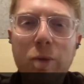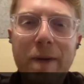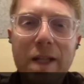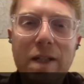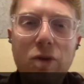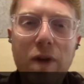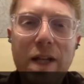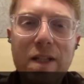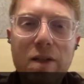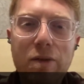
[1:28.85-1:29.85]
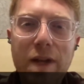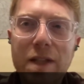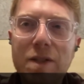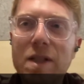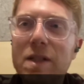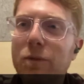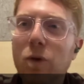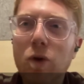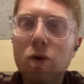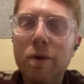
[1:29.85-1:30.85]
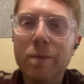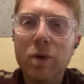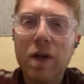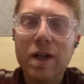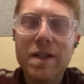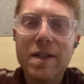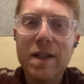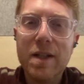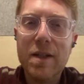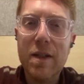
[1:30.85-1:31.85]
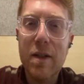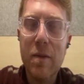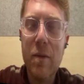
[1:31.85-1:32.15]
automated trading strategies for cryptocurrencies.